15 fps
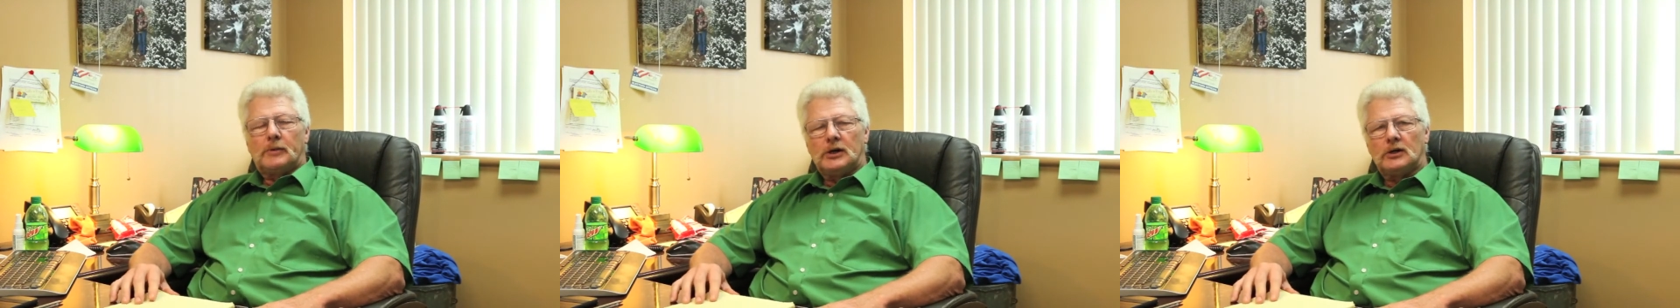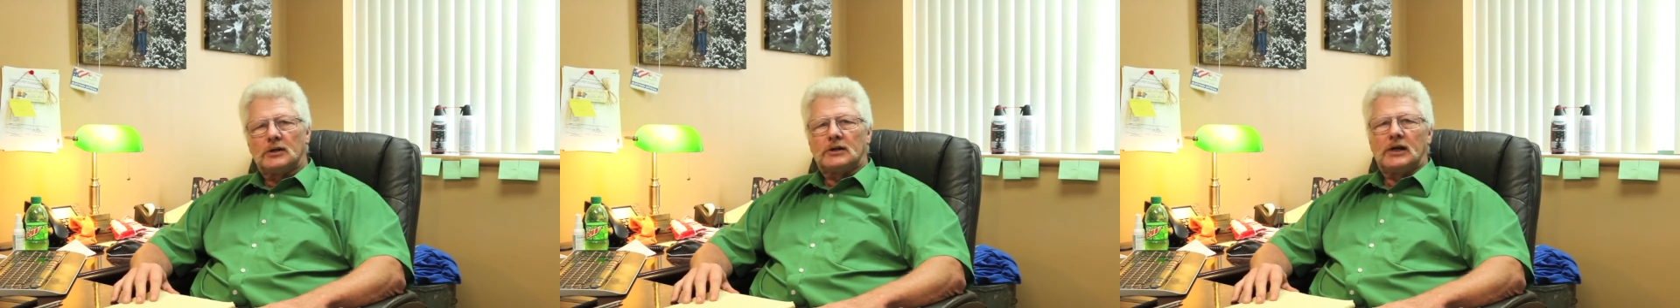
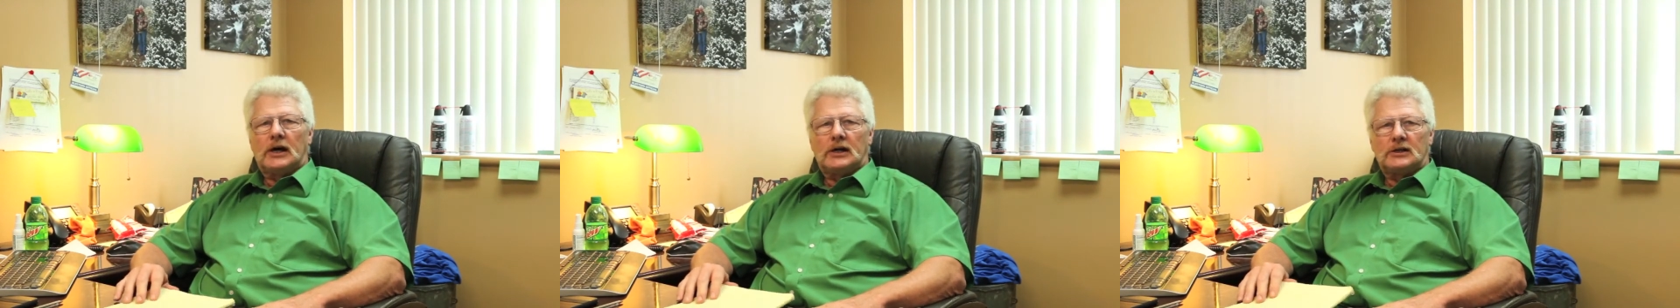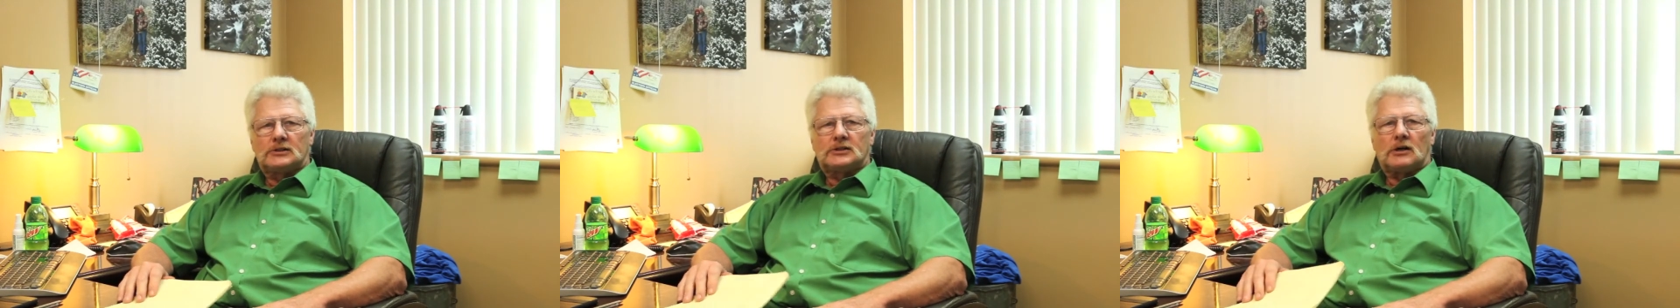Here
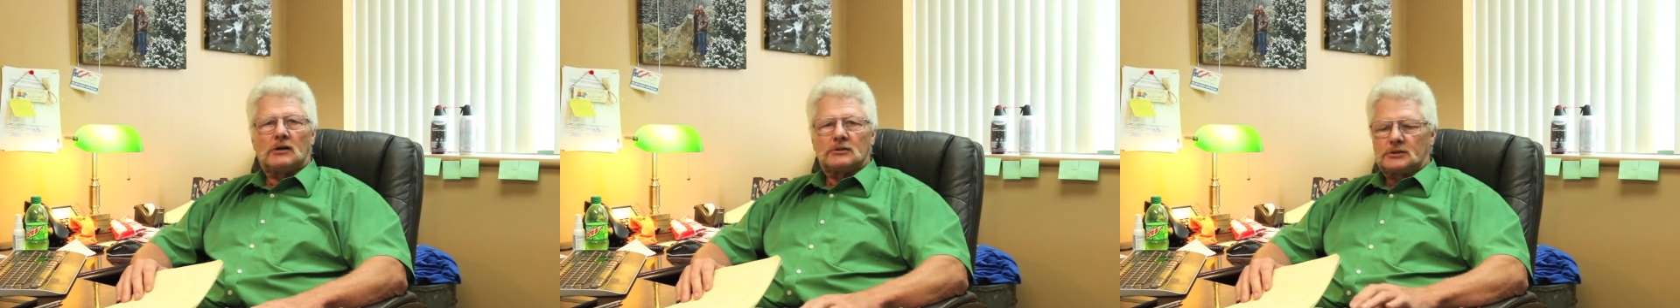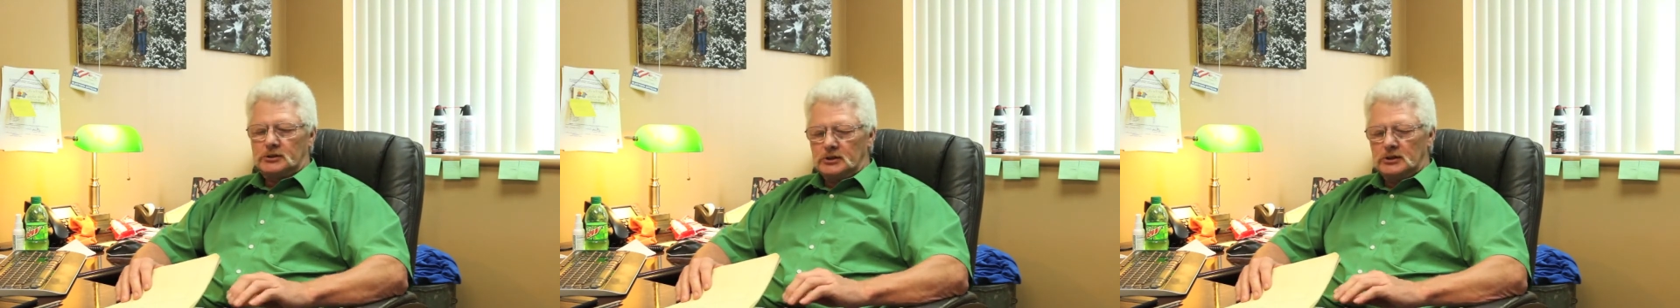today to
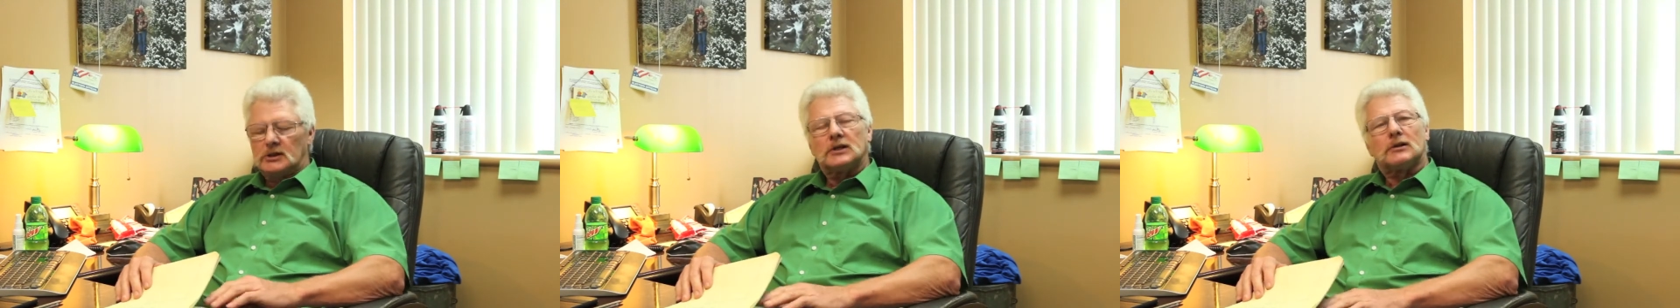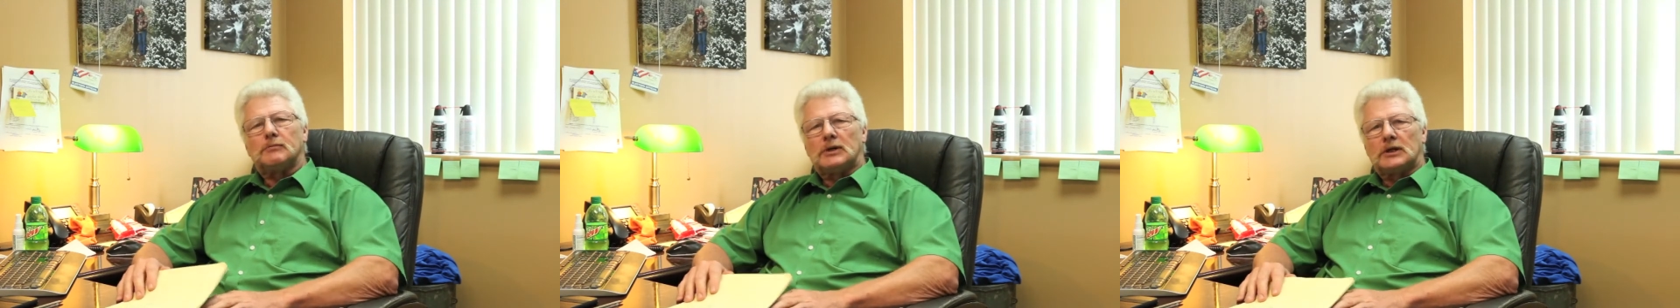talk to you
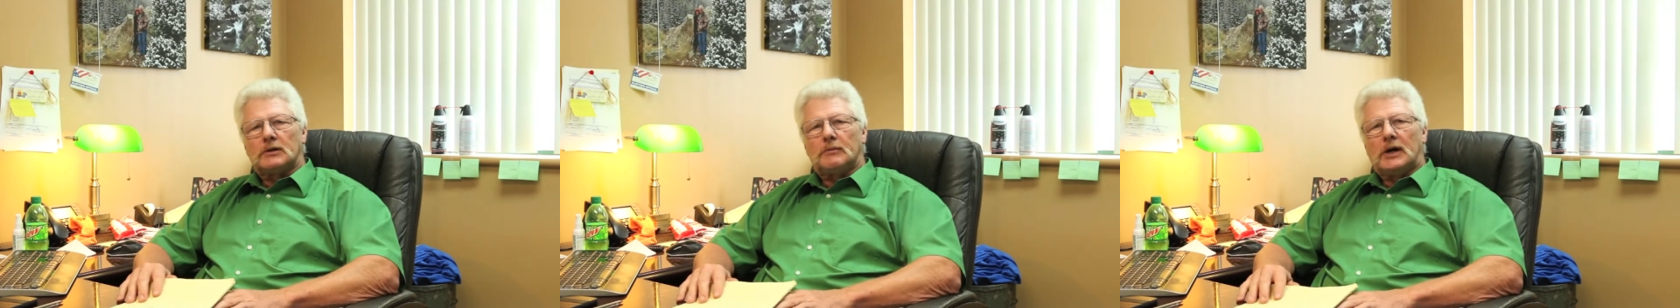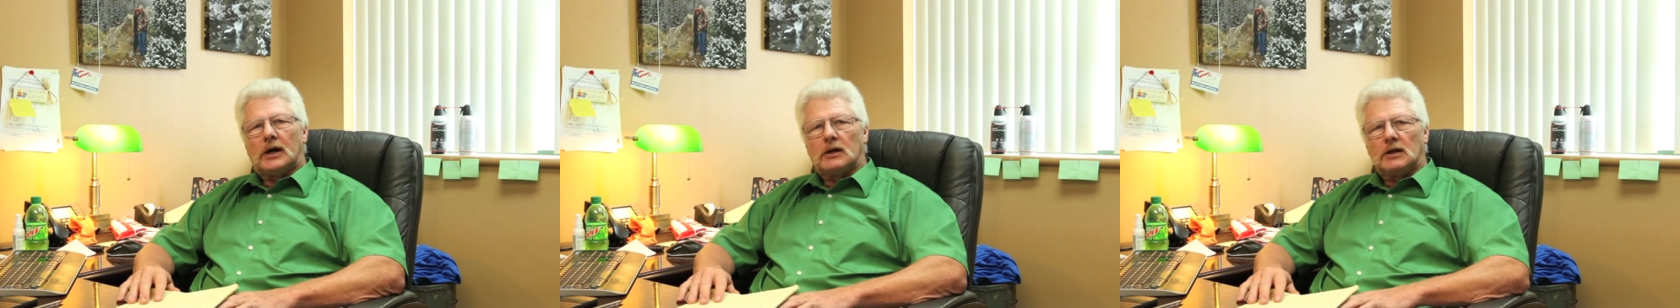a little bit
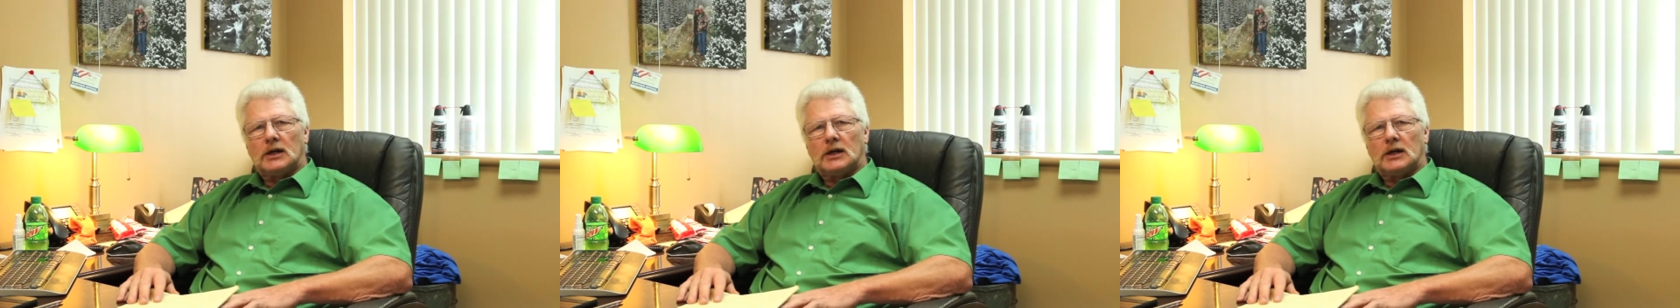about